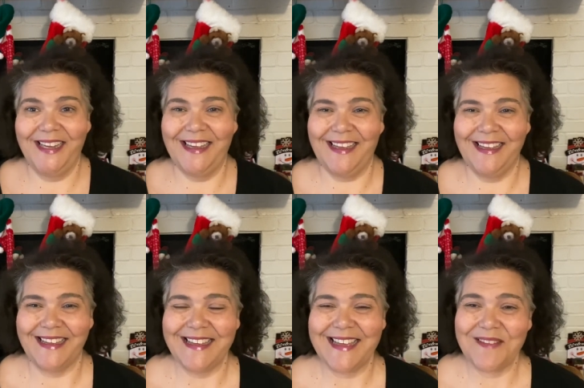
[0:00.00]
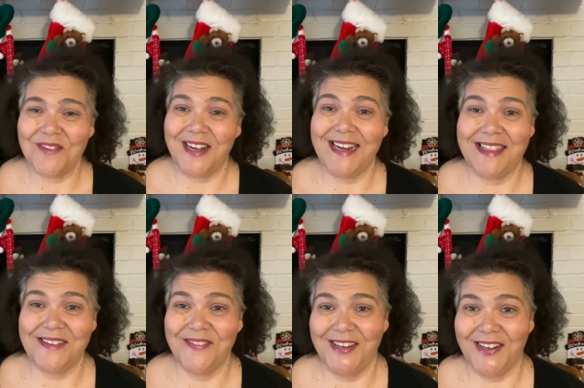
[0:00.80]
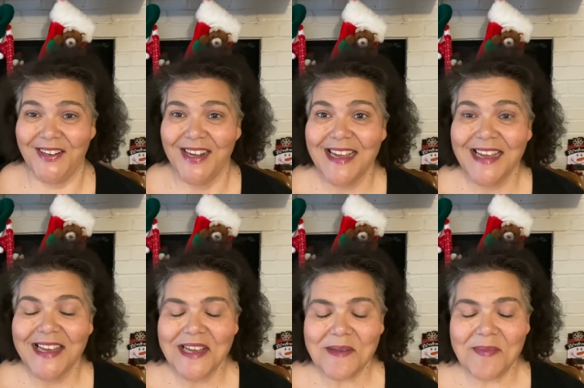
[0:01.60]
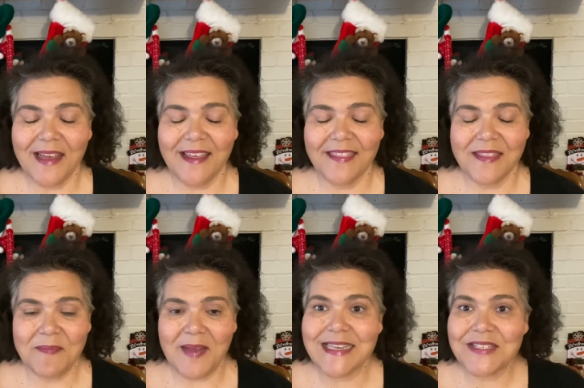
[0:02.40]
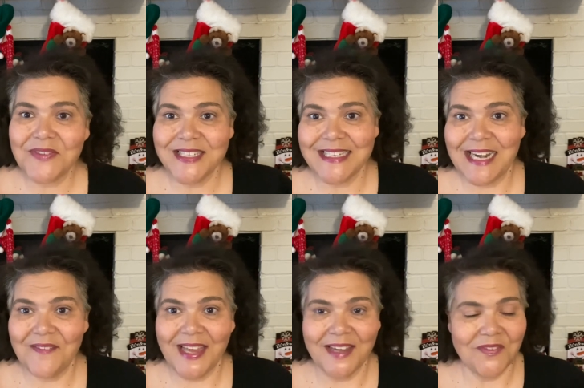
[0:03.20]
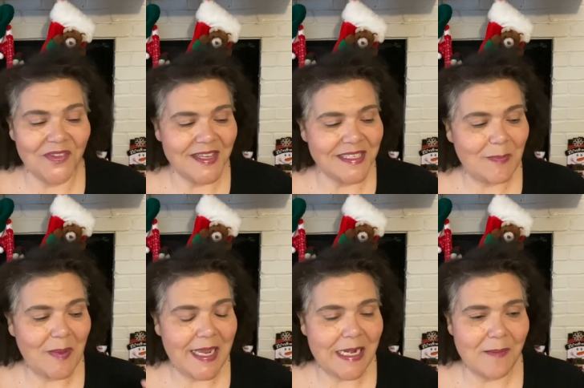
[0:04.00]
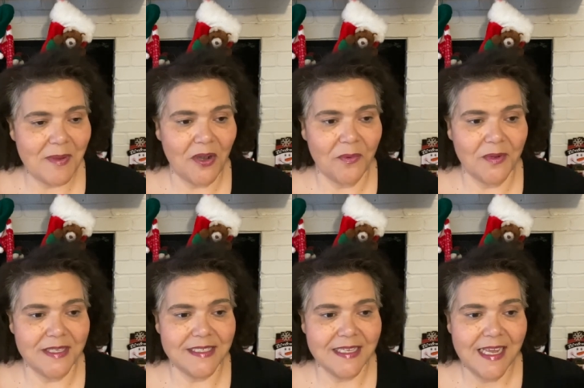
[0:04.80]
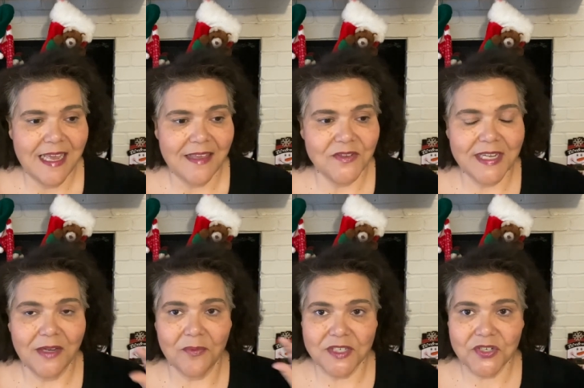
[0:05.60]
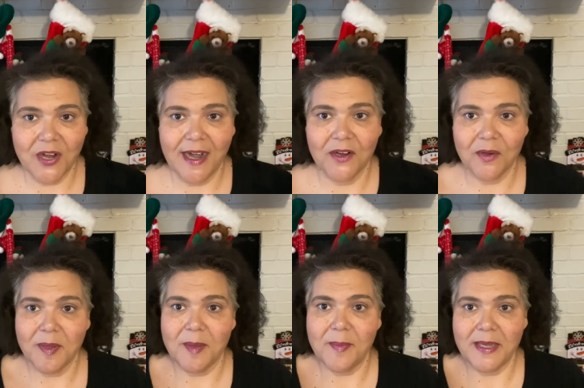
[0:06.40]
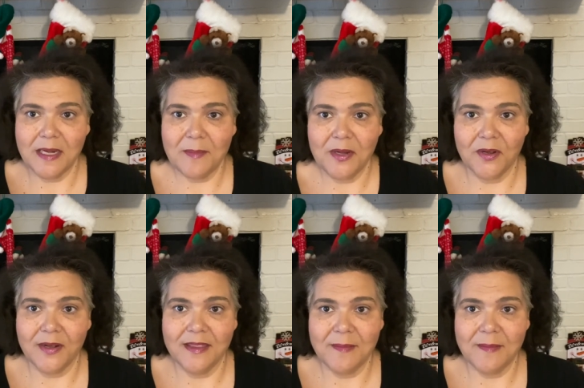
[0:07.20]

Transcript: and we're eating them here. But the best ones that I made were these peanut butter ones. You take a Ritz cracker, put peanut butter in the